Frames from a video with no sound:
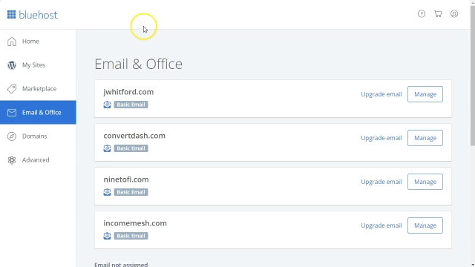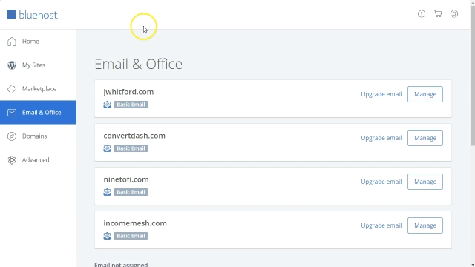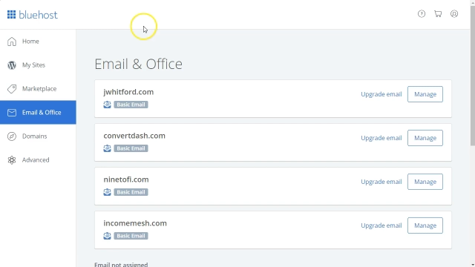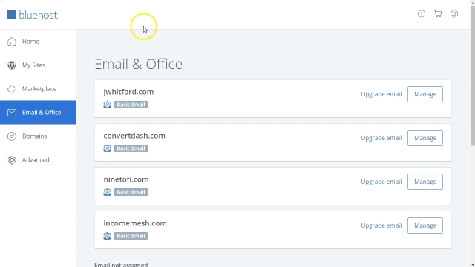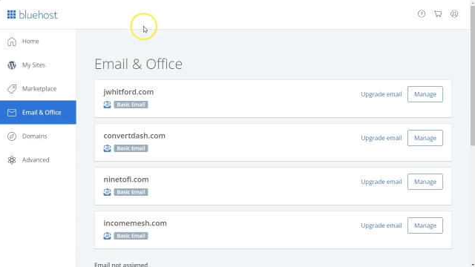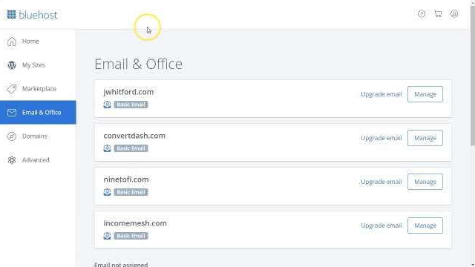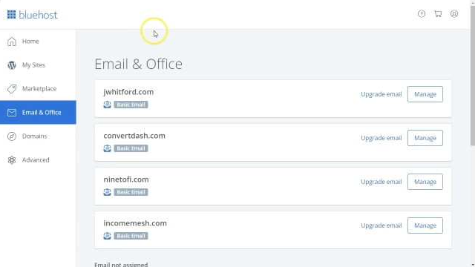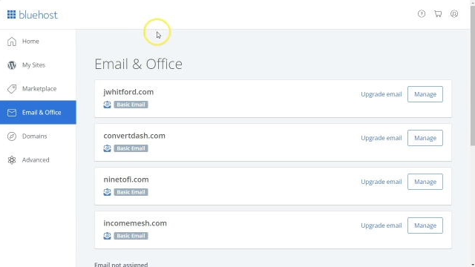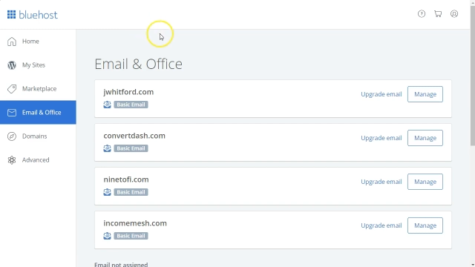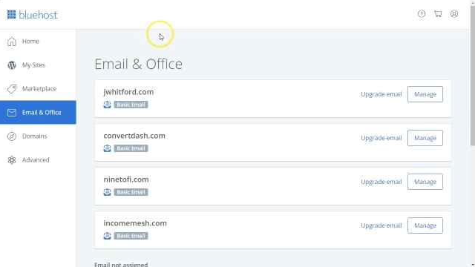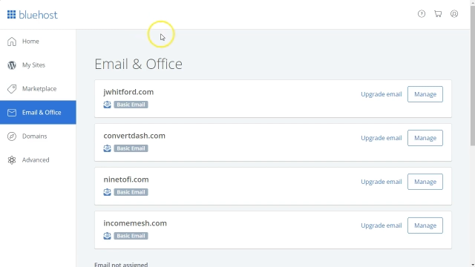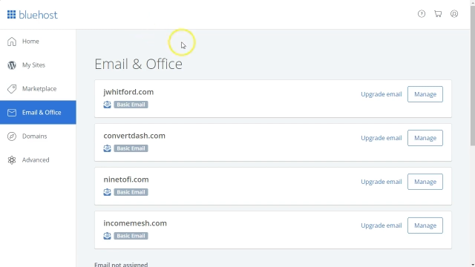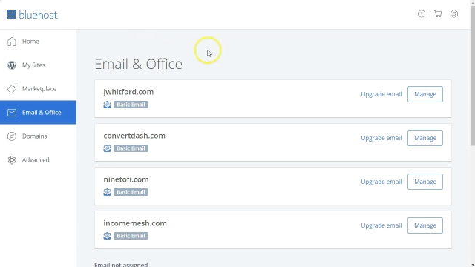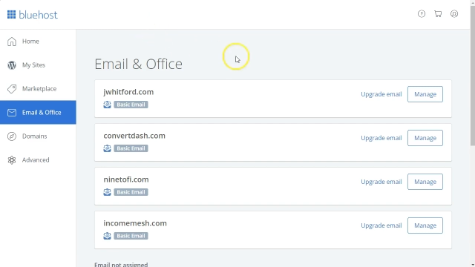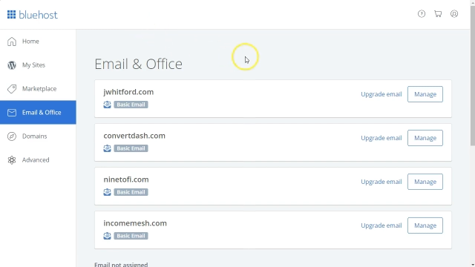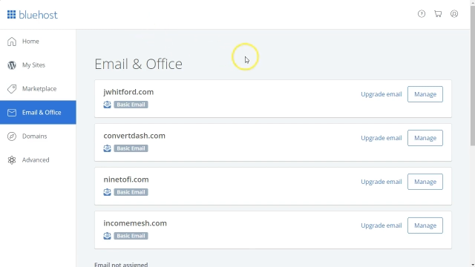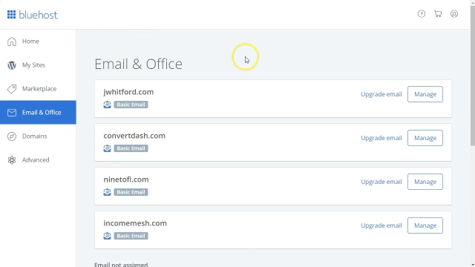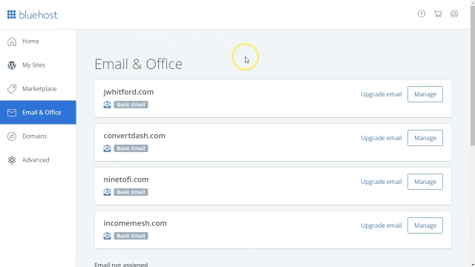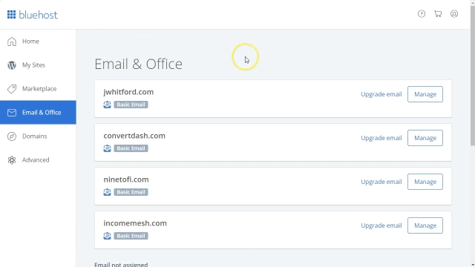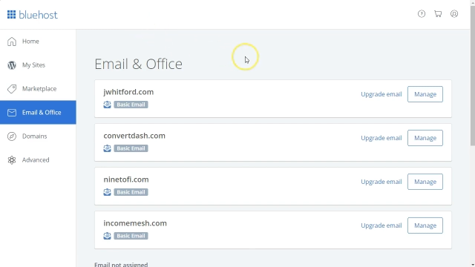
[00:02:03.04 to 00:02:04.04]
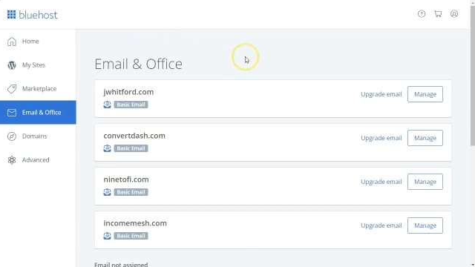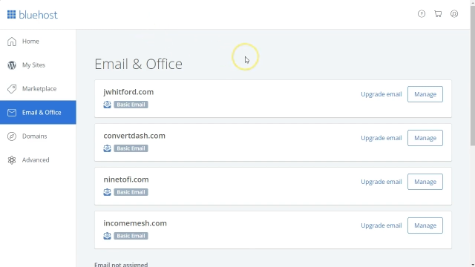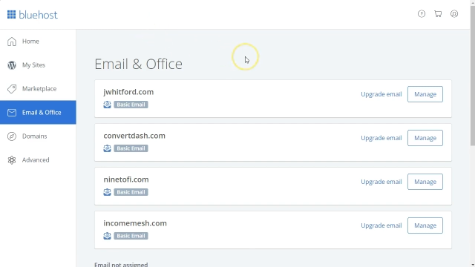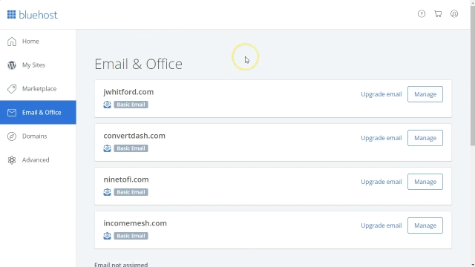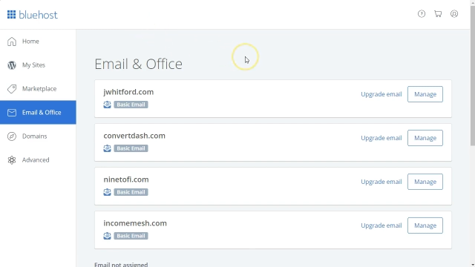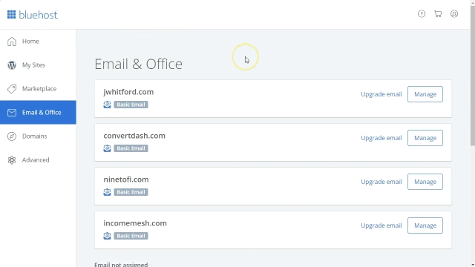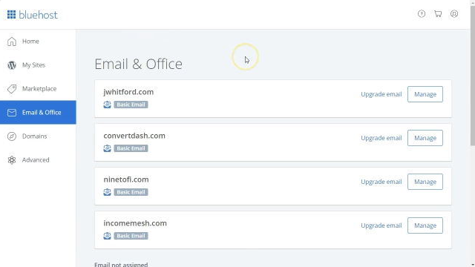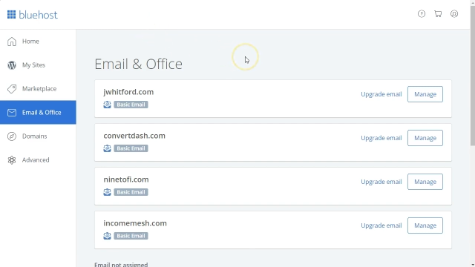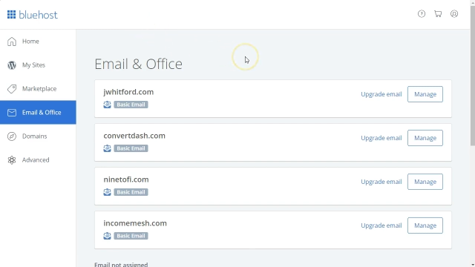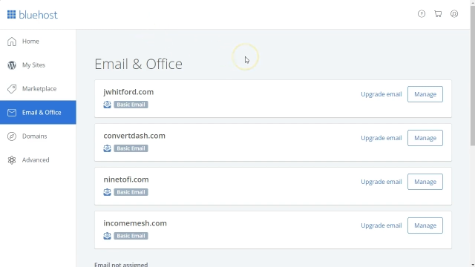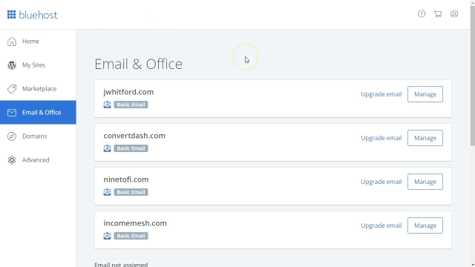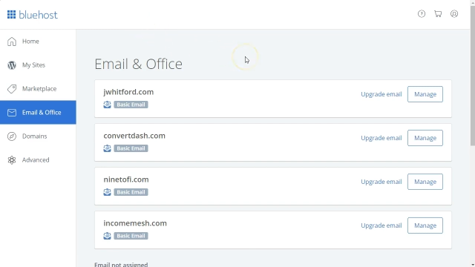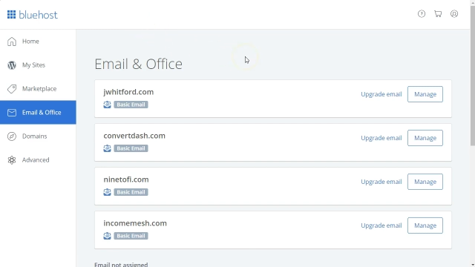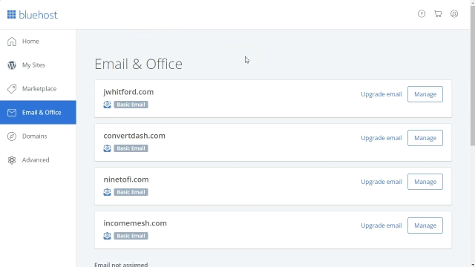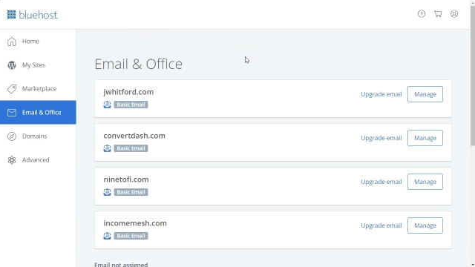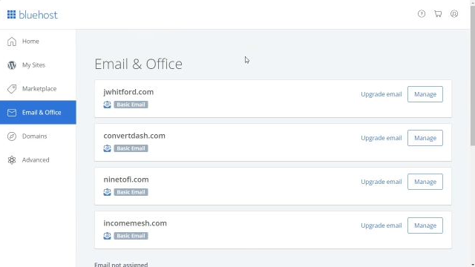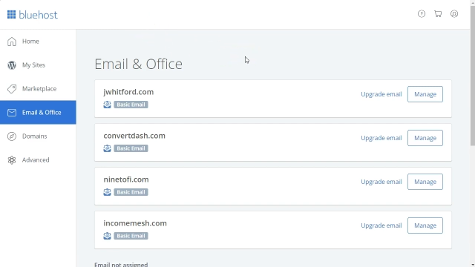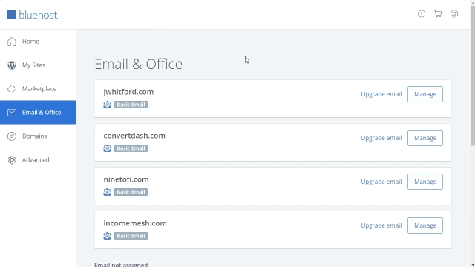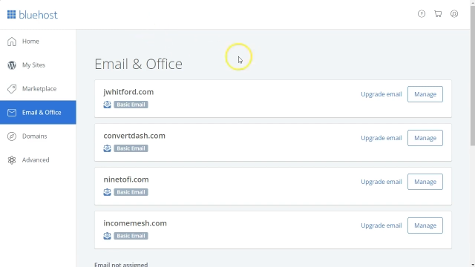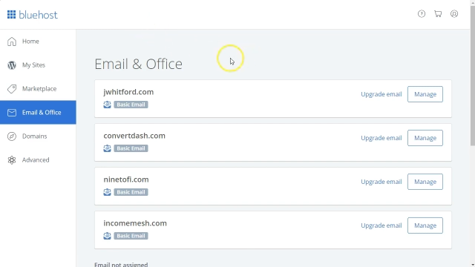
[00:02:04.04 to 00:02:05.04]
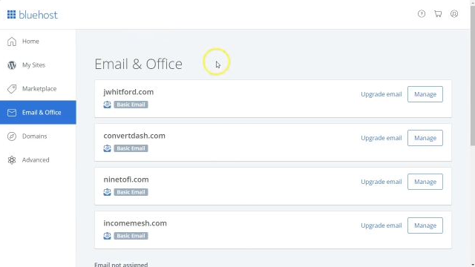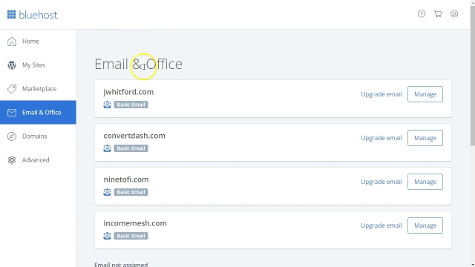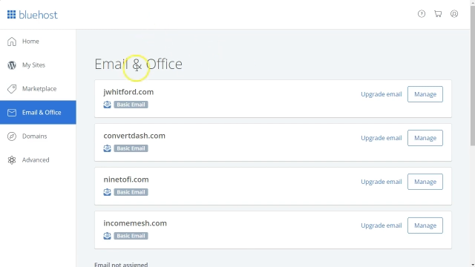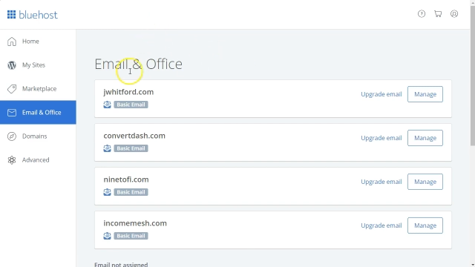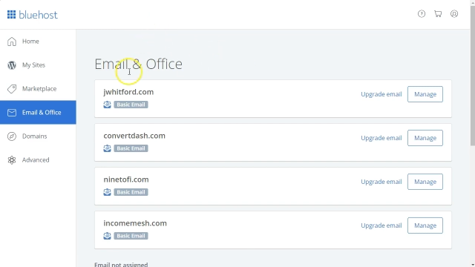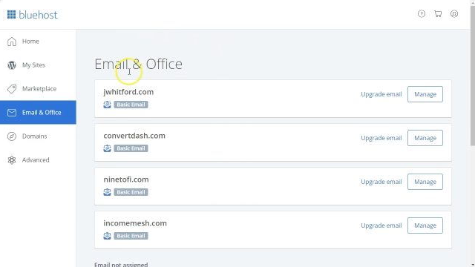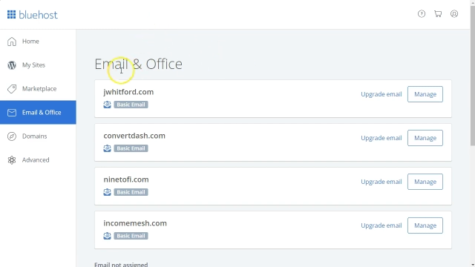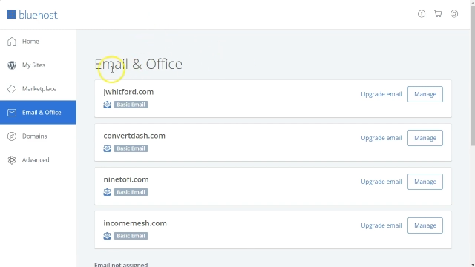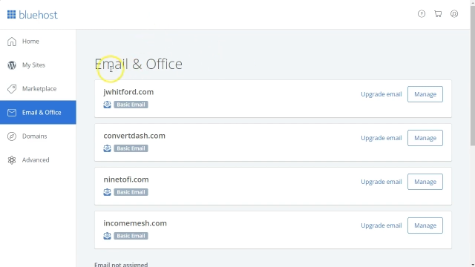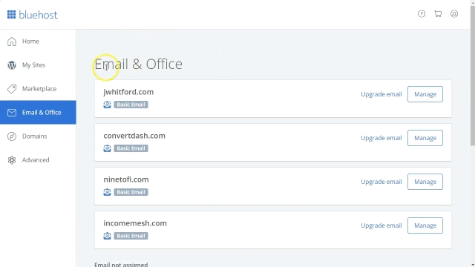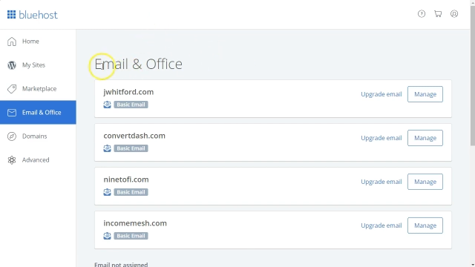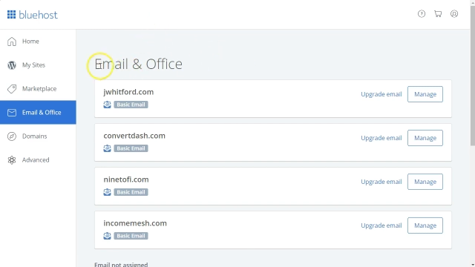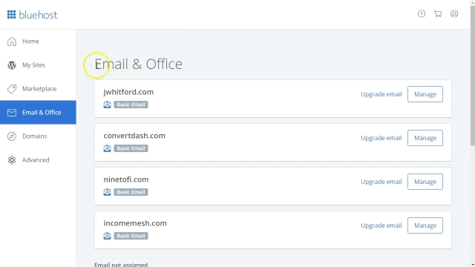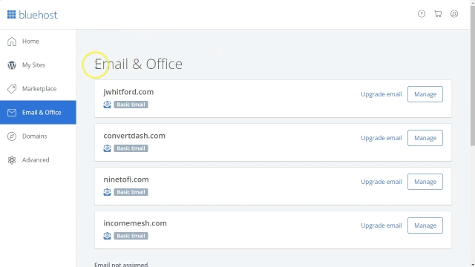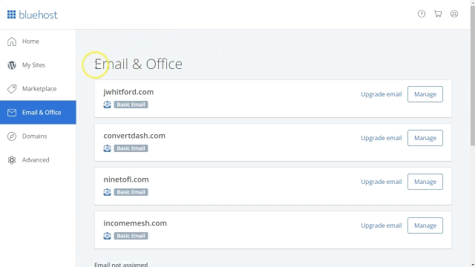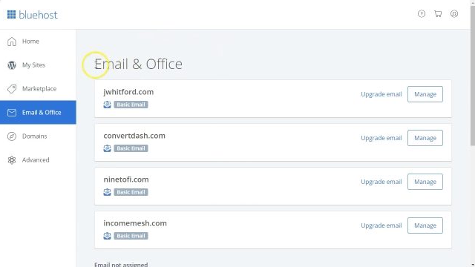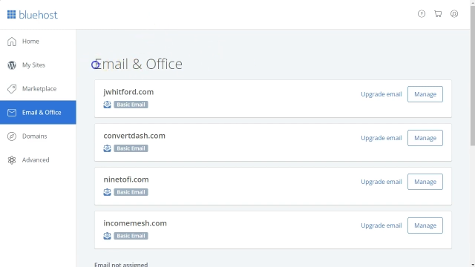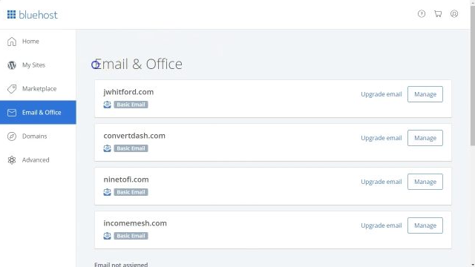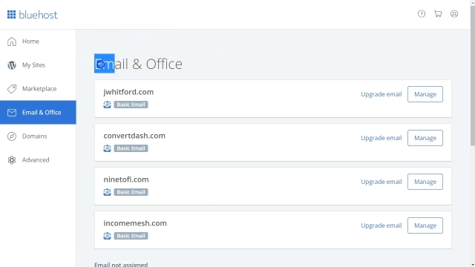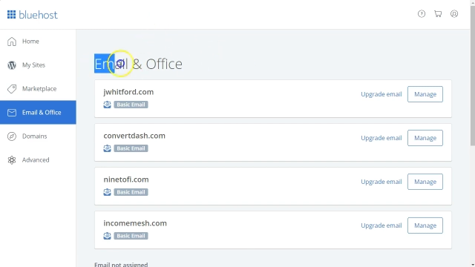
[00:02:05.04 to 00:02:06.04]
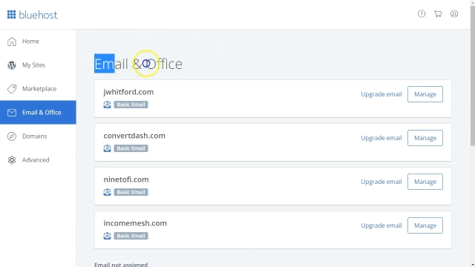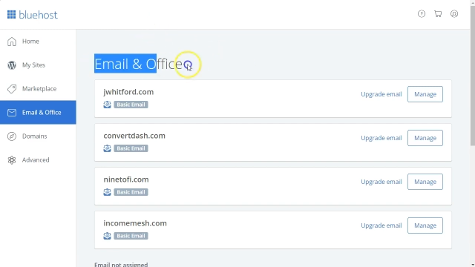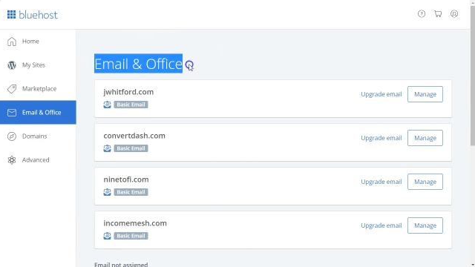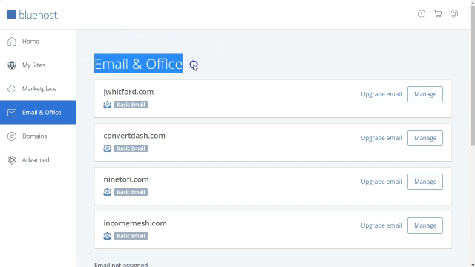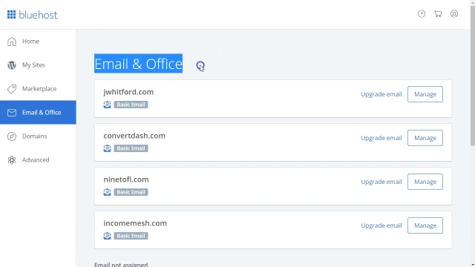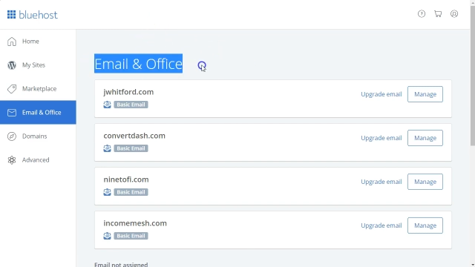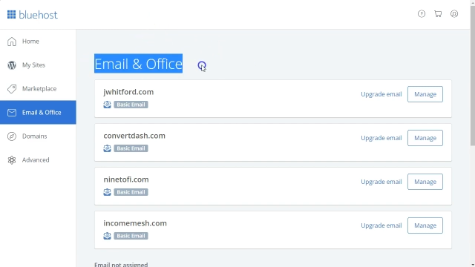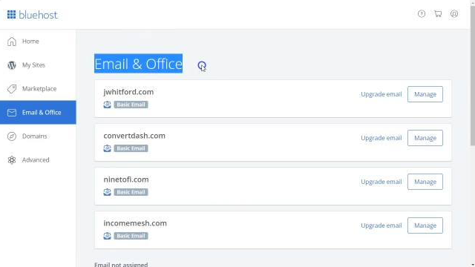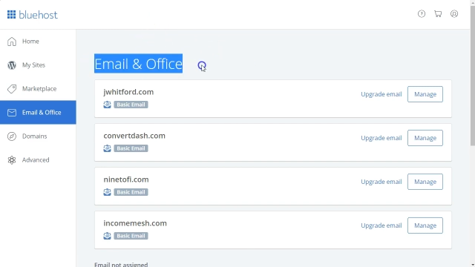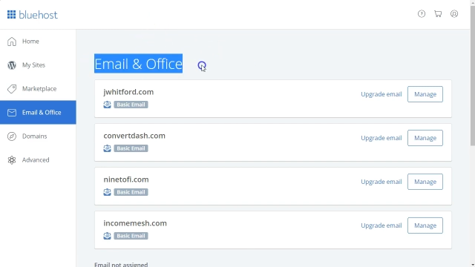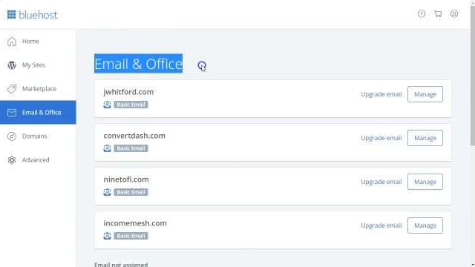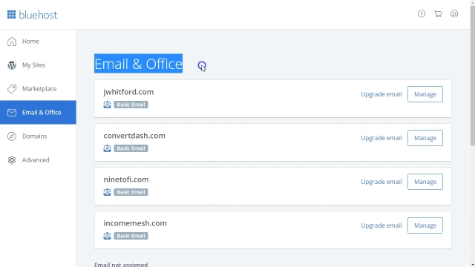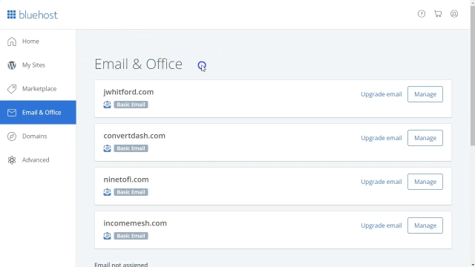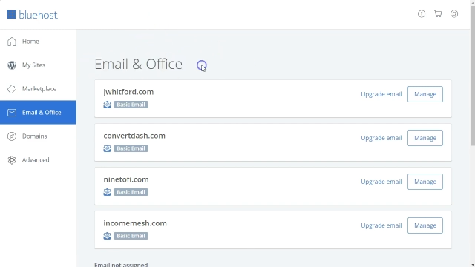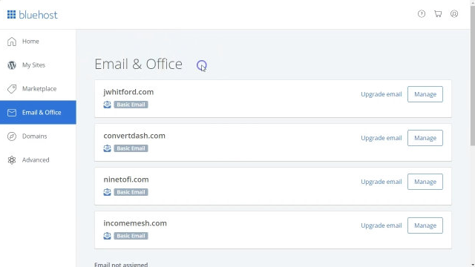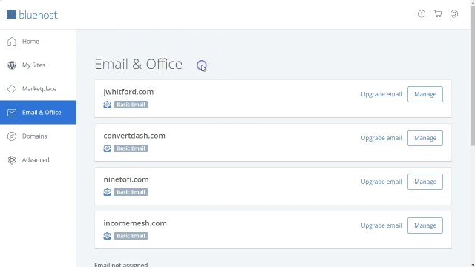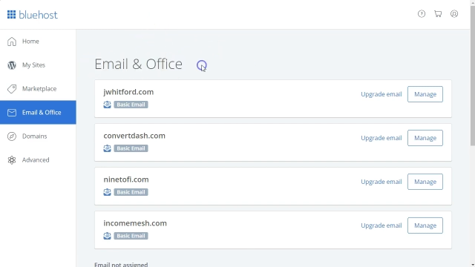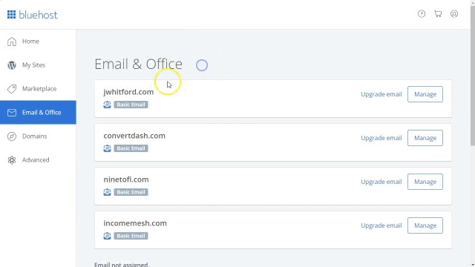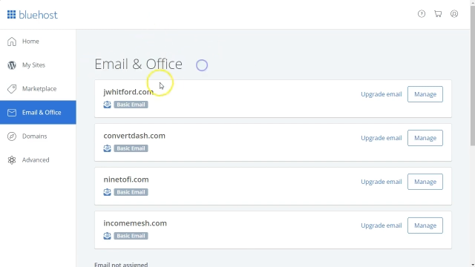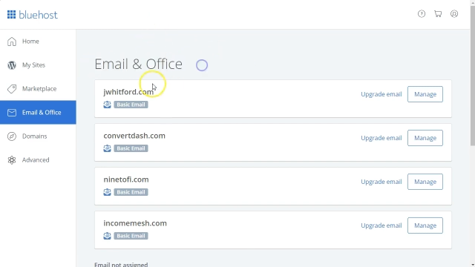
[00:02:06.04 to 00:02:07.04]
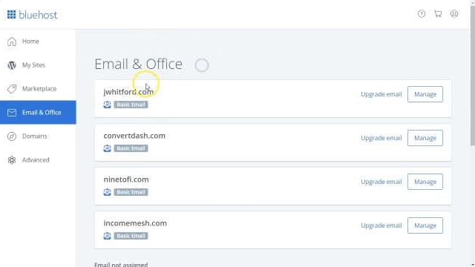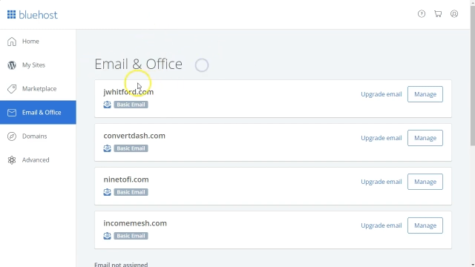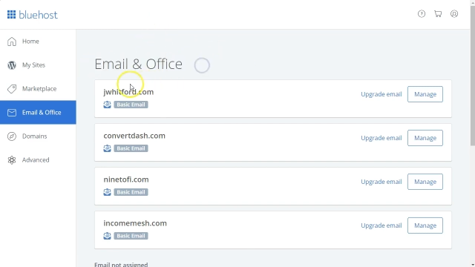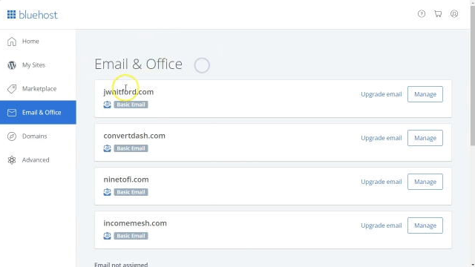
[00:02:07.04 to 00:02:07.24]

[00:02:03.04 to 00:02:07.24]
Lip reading: Nobody's mouth can be seen.